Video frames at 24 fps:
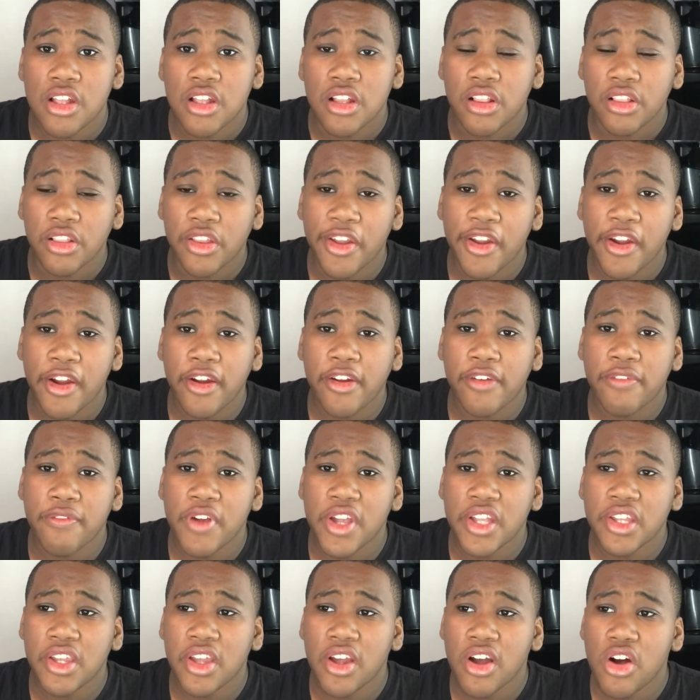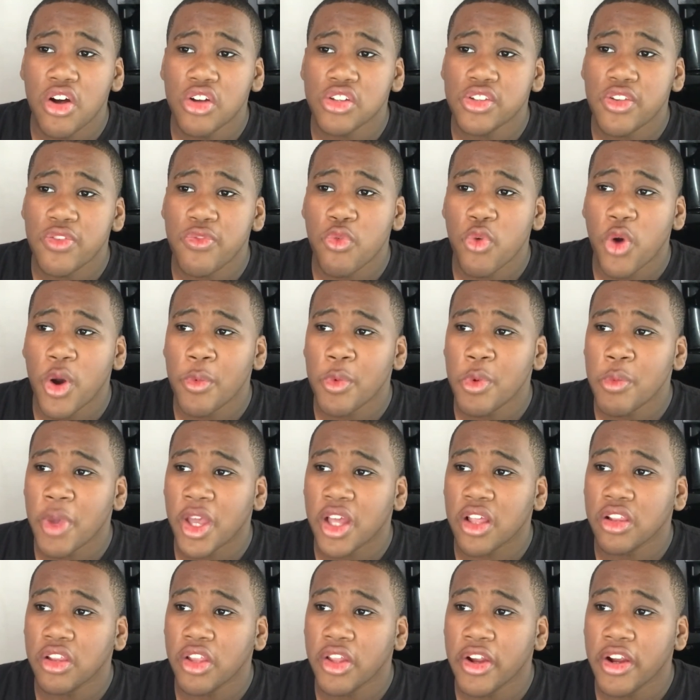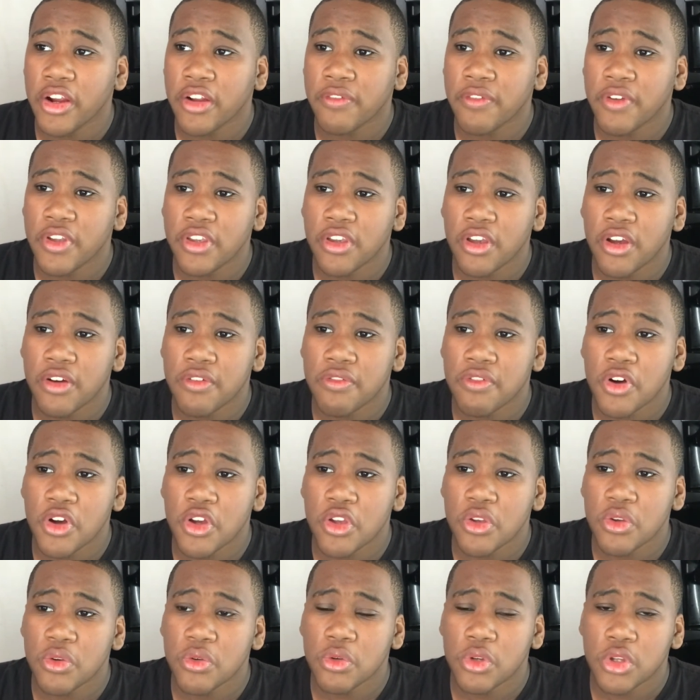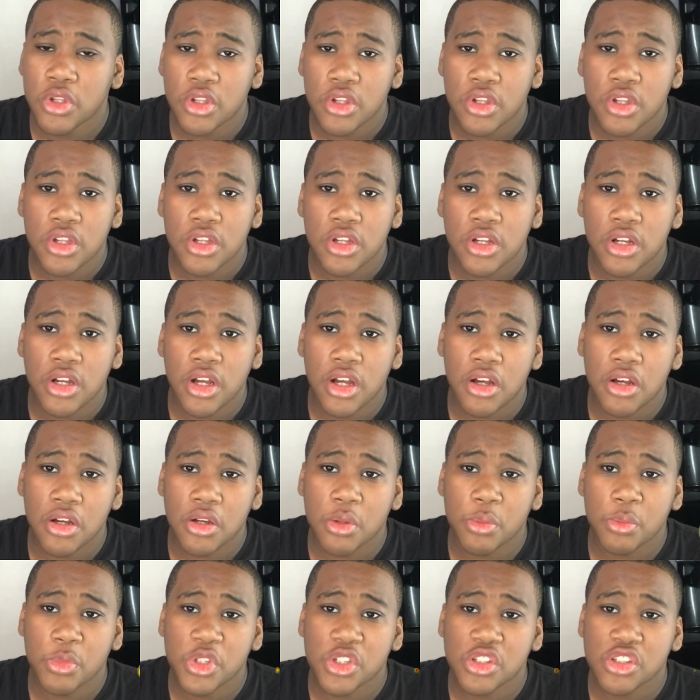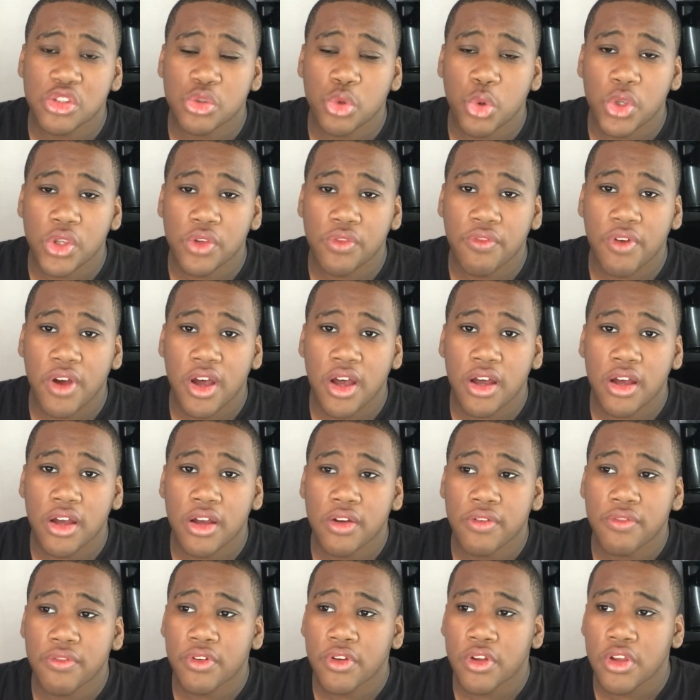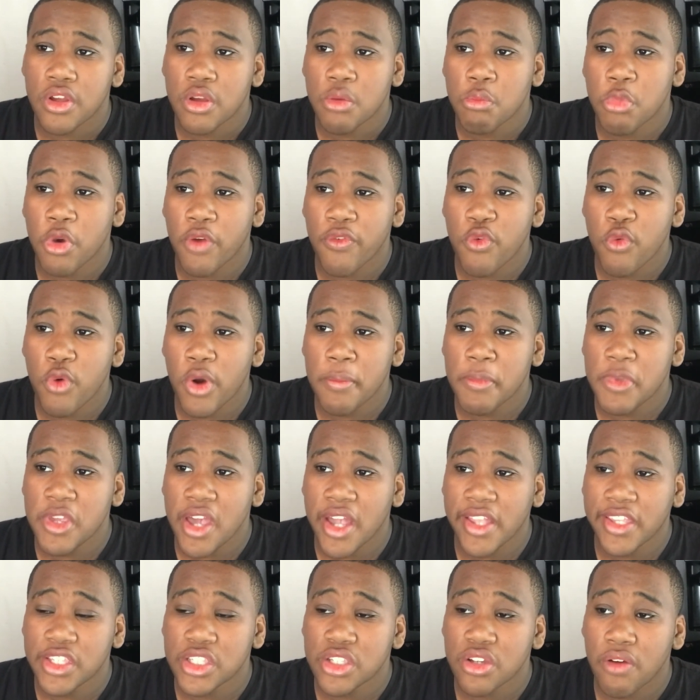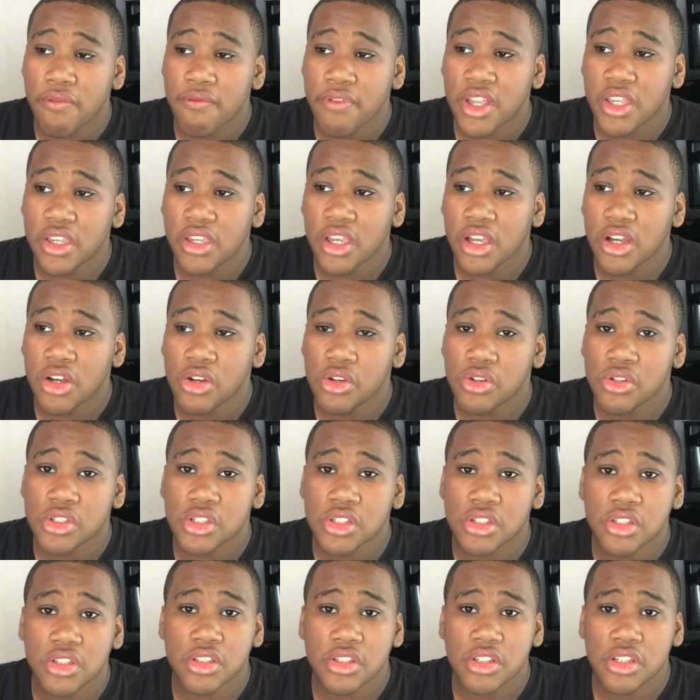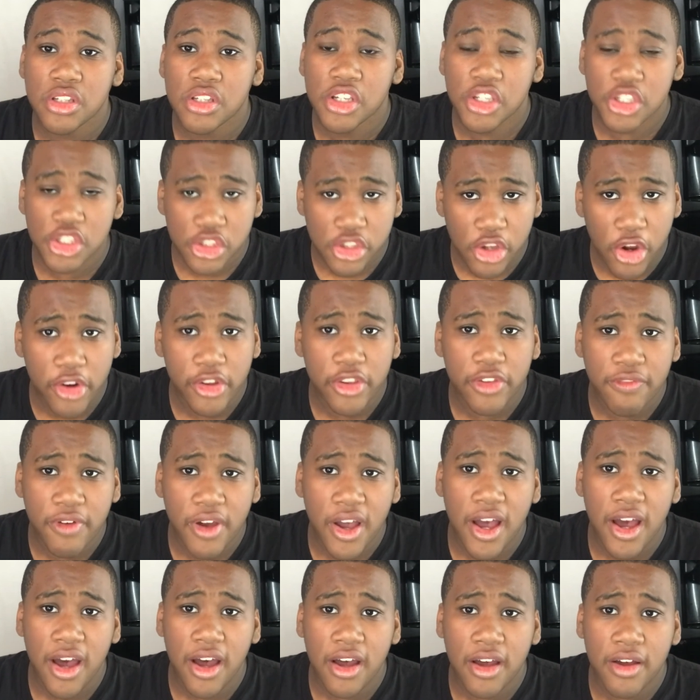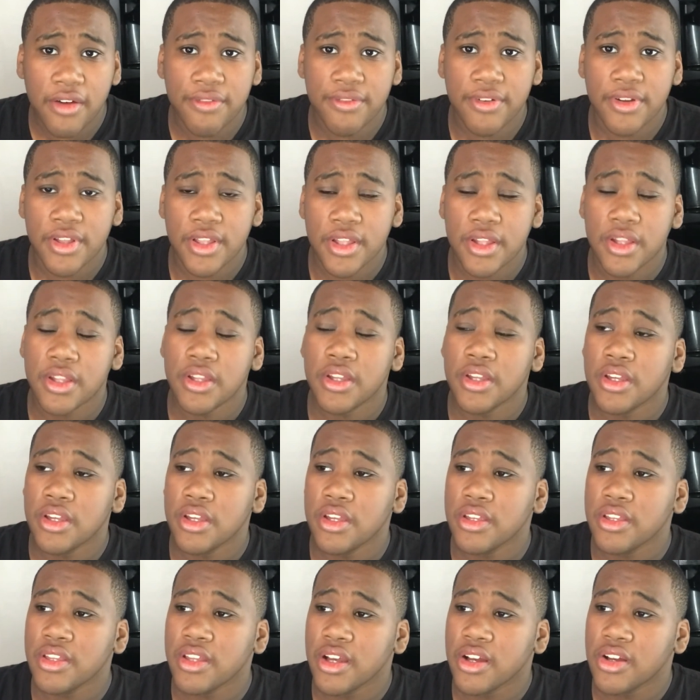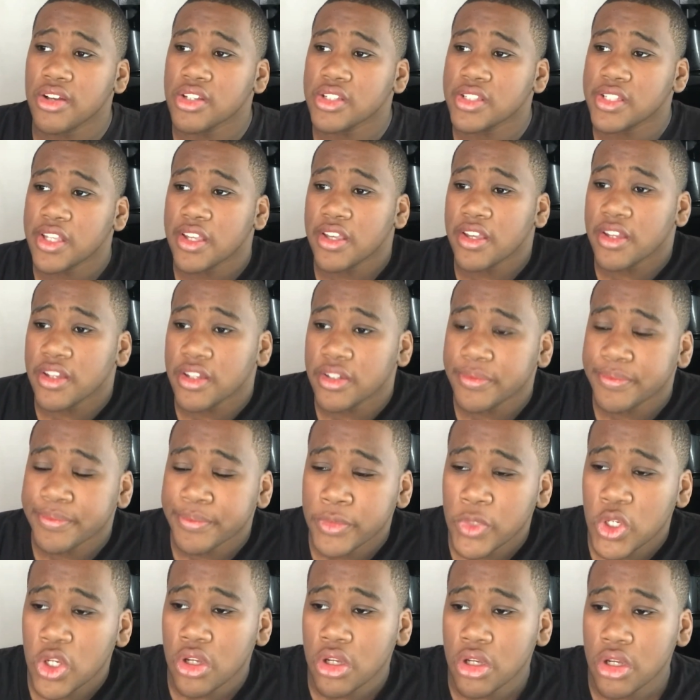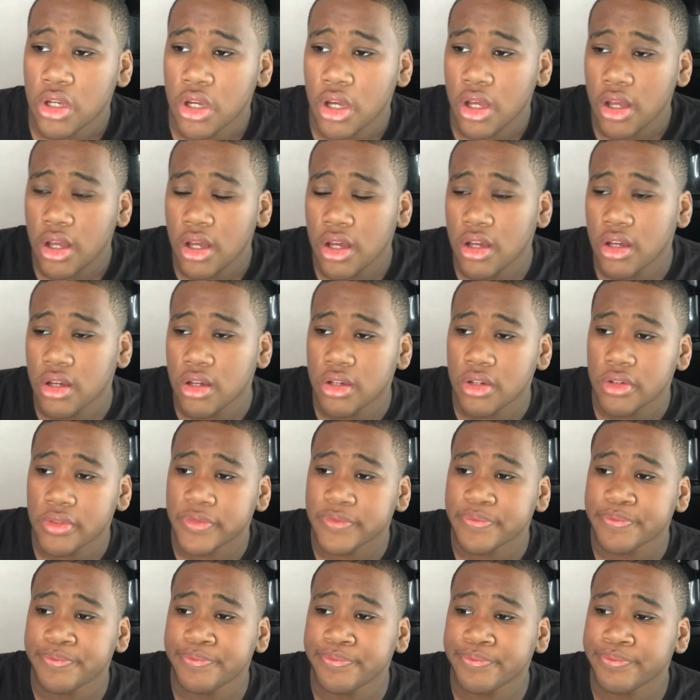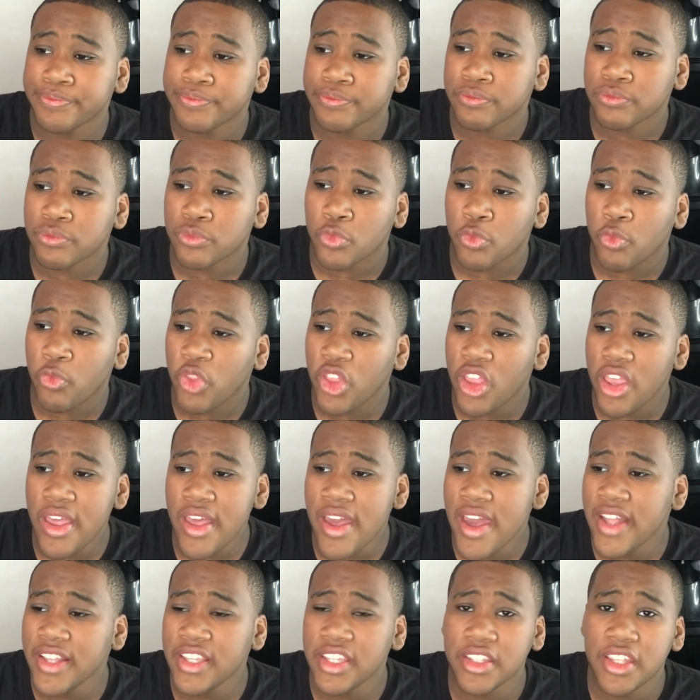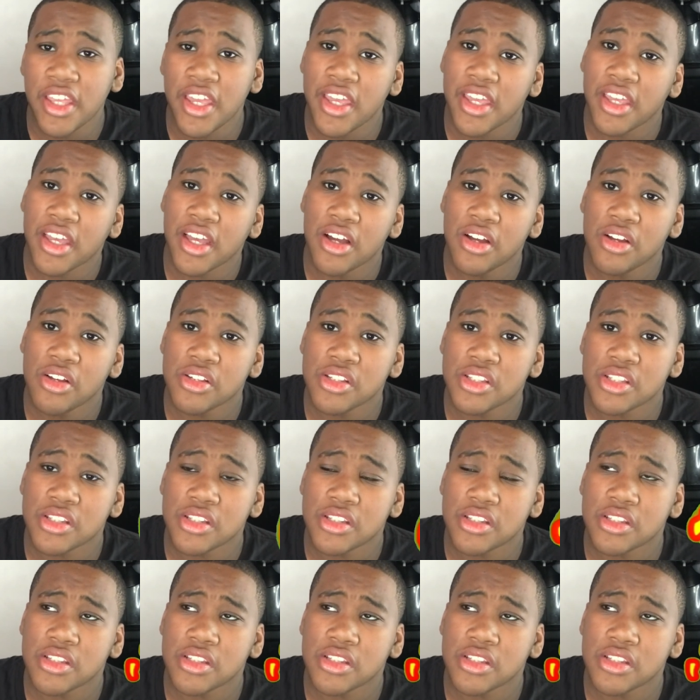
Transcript: Lyric videos, if you want me to make a lyric video for you, it's $25. But if you want me to edit your videos, it's $35. You know what I'm saying? Anything else?